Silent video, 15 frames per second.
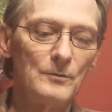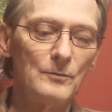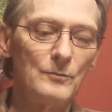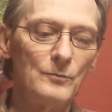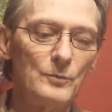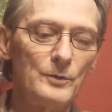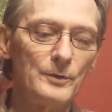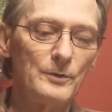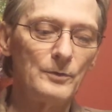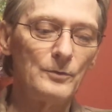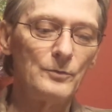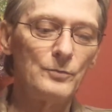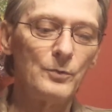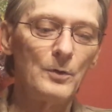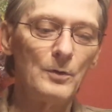
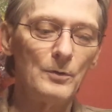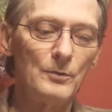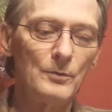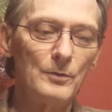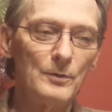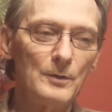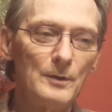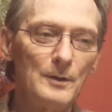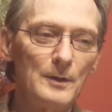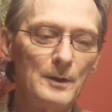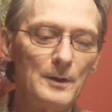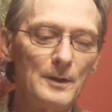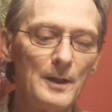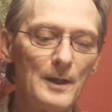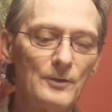would grow
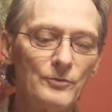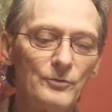in that